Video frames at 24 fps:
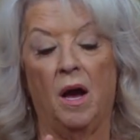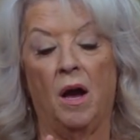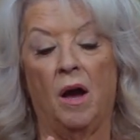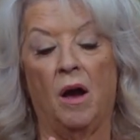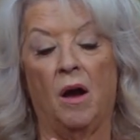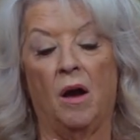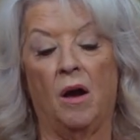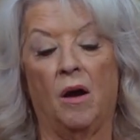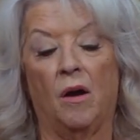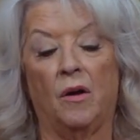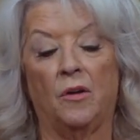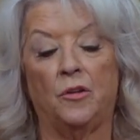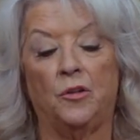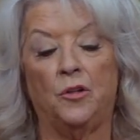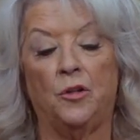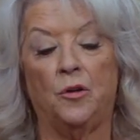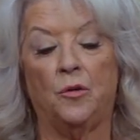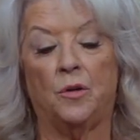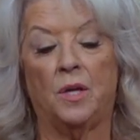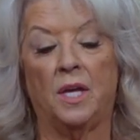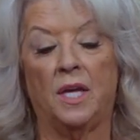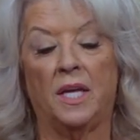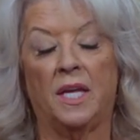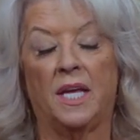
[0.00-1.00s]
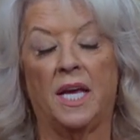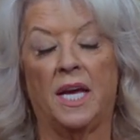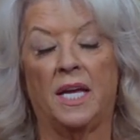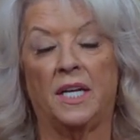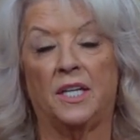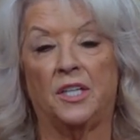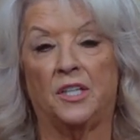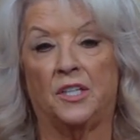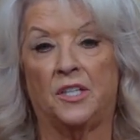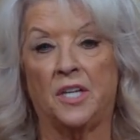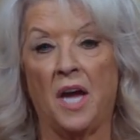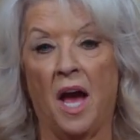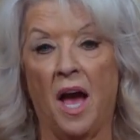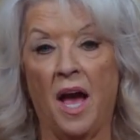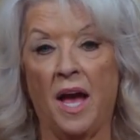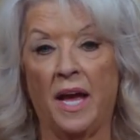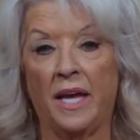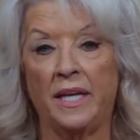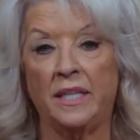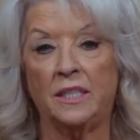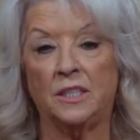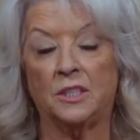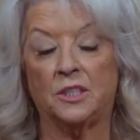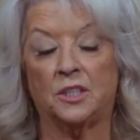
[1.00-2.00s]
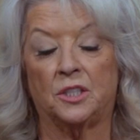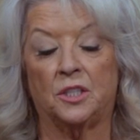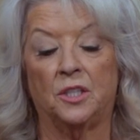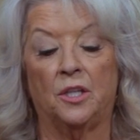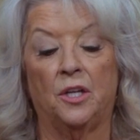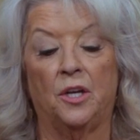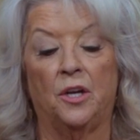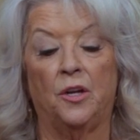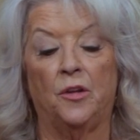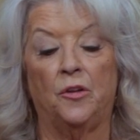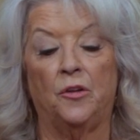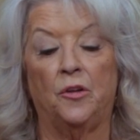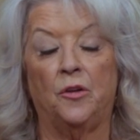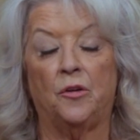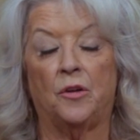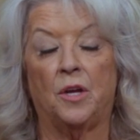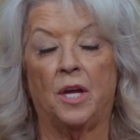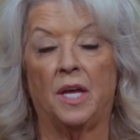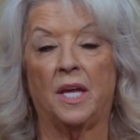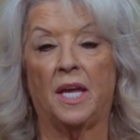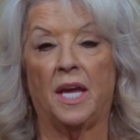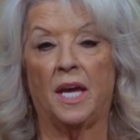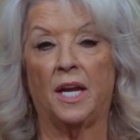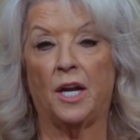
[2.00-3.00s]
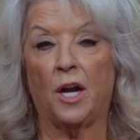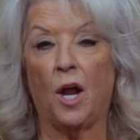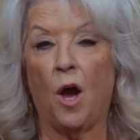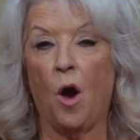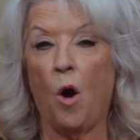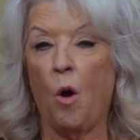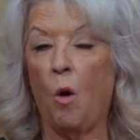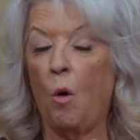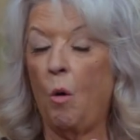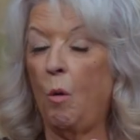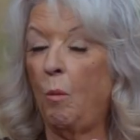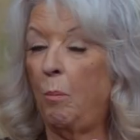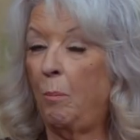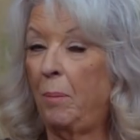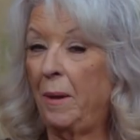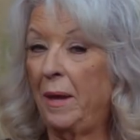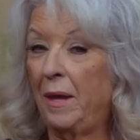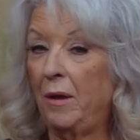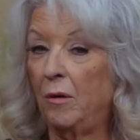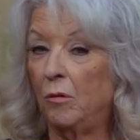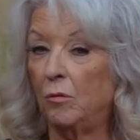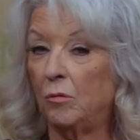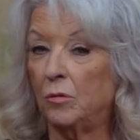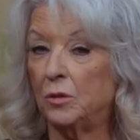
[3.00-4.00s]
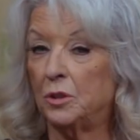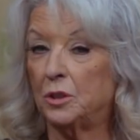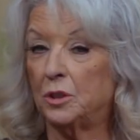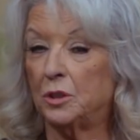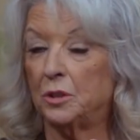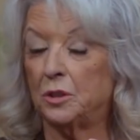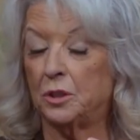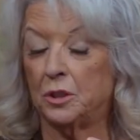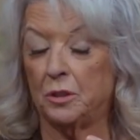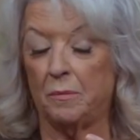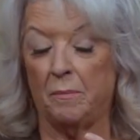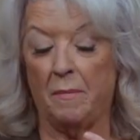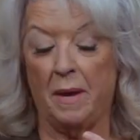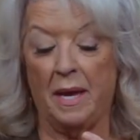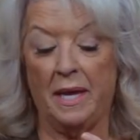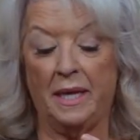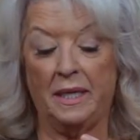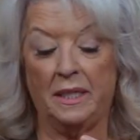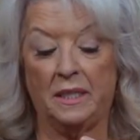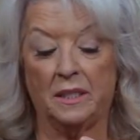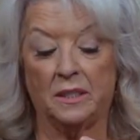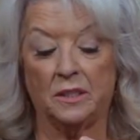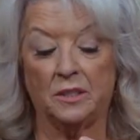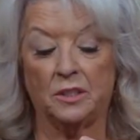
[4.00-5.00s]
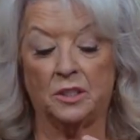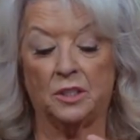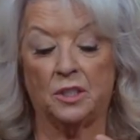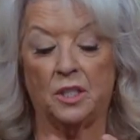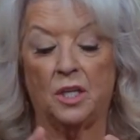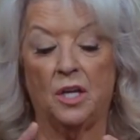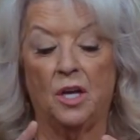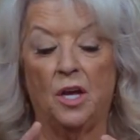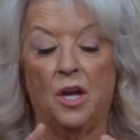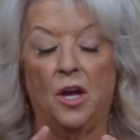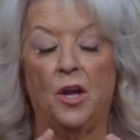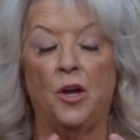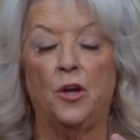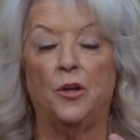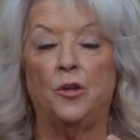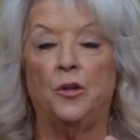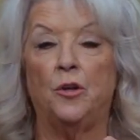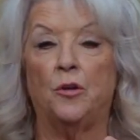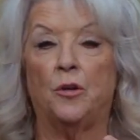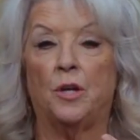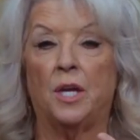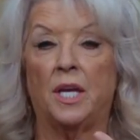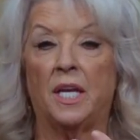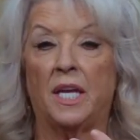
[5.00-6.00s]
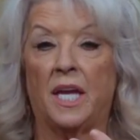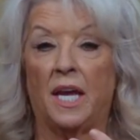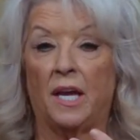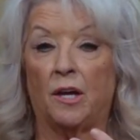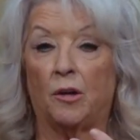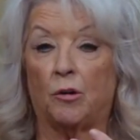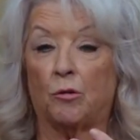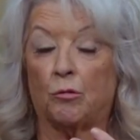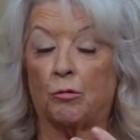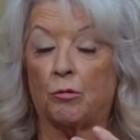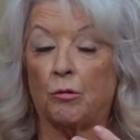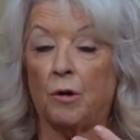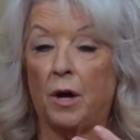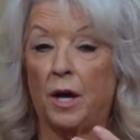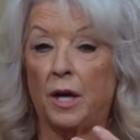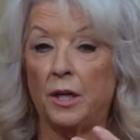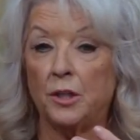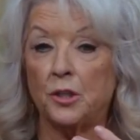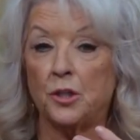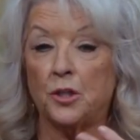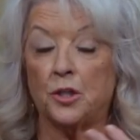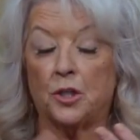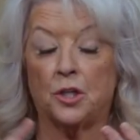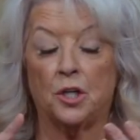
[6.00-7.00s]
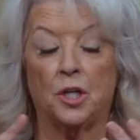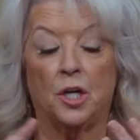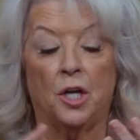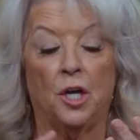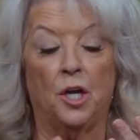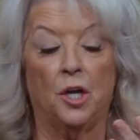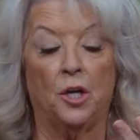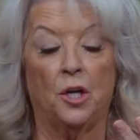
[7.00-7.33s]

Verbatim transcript: Uh, you can get diced, you can get whole peel tomatoes, you can get crushed,